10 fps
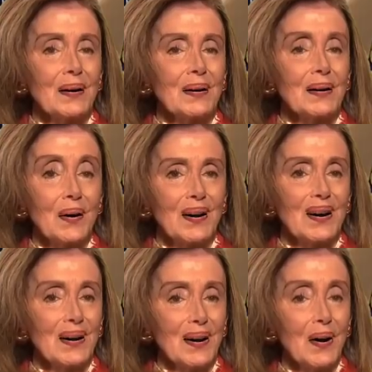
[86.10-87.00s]

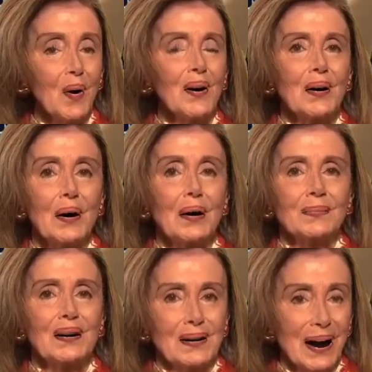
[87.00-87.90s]
Those two
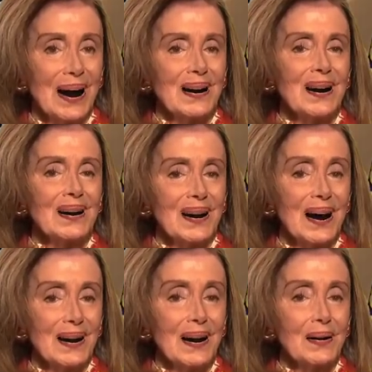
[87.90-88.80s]
upstanding
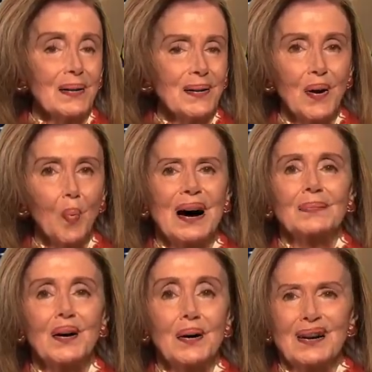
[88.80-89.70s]
citizens who never
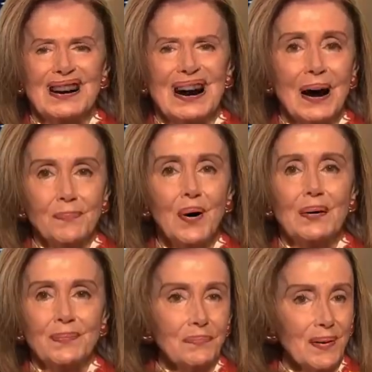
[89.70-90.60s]
caused any
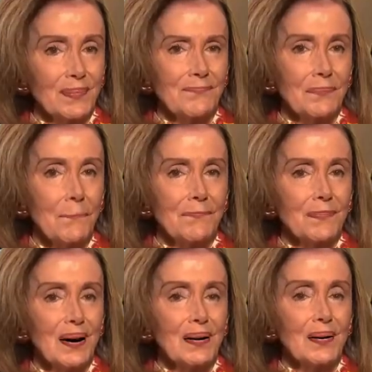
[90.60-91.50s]
problems
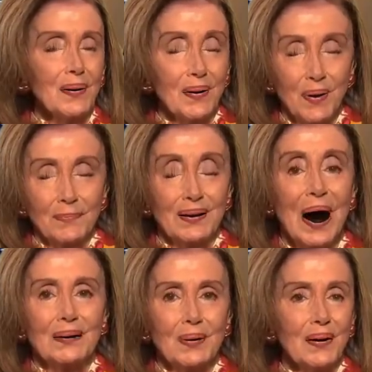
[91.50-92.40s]
are up in
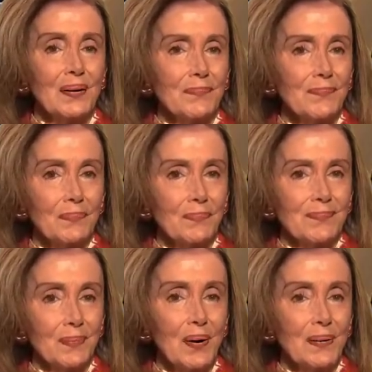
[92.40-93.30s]
heaven
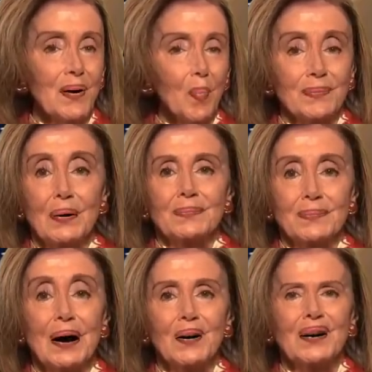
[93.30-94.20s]
with my
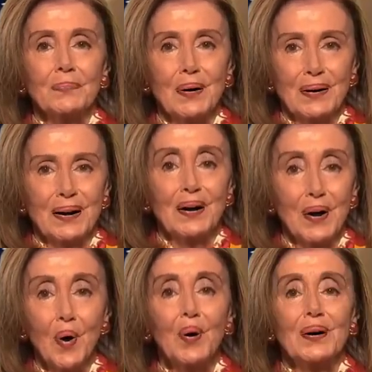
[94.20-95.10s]
favorite American,
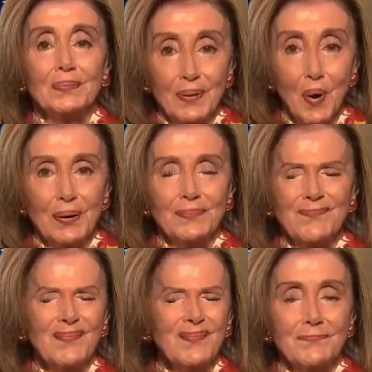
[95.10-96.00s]
George Floyd.
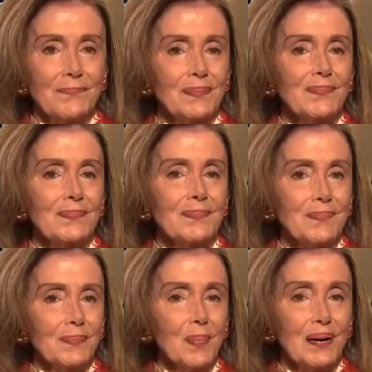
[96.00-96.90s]

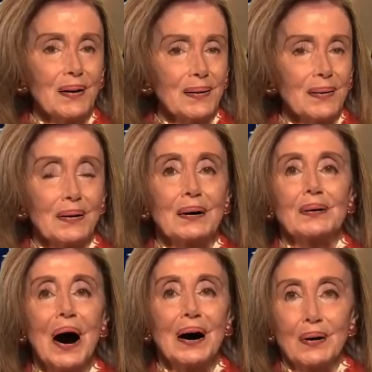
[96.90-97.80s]

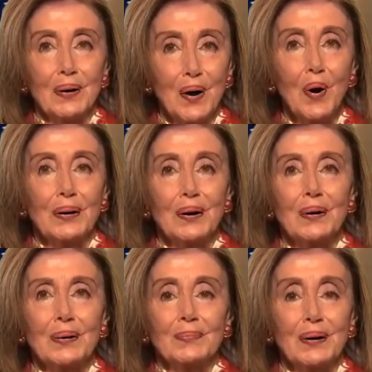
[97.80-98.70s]
Thank you, George,
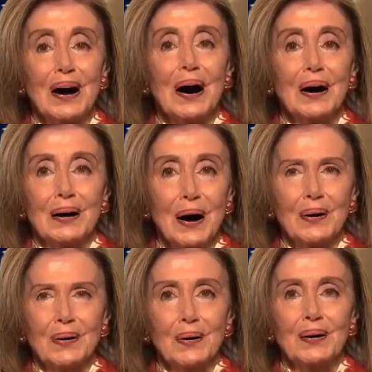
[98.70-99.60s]
for taking
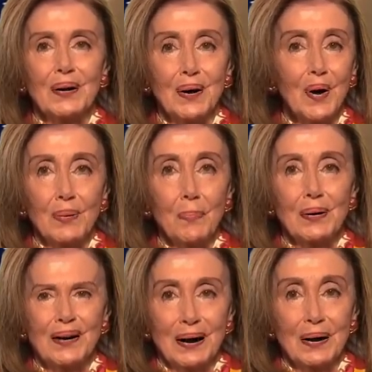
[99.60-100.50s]
care of these two
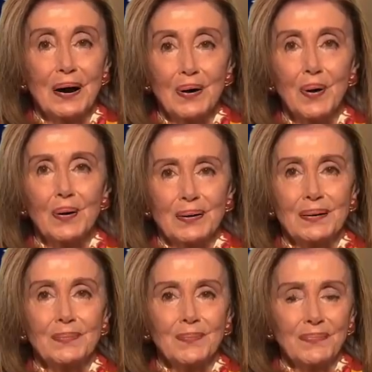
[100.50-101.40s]
American heroes.